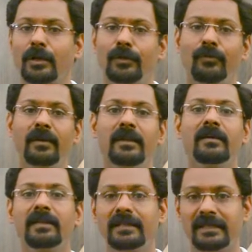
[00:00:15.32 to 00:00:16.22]
You will
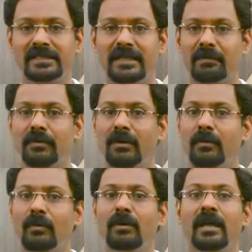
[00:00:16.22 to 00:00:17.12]
learn in this chapter
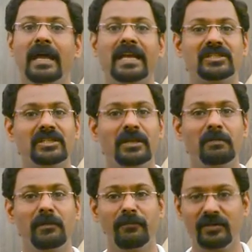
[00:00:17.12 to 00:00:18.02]
about
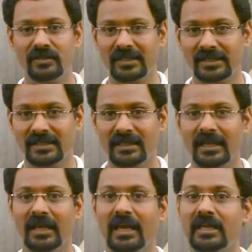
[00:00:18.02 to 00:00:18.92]
HTML features,
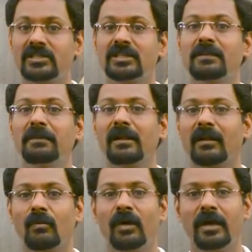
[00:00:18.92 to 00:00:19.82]
HTML
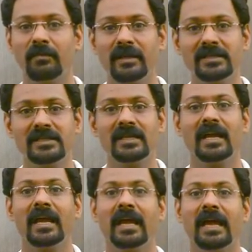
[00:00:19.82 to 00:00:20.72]
requirements,
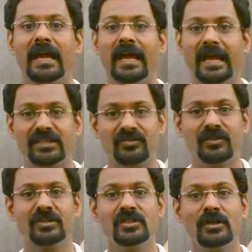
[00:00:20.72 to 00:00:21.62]

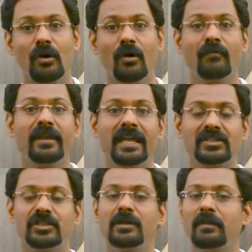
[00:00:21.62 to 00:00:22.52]
structure of an
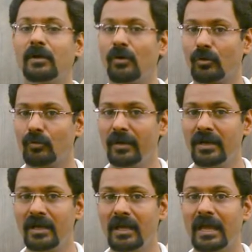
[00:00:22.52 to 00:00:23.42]
HTML
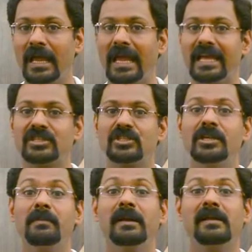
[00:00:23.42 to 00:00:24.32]
document,
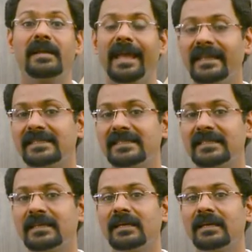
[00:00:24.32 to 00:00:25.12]
HTML tags,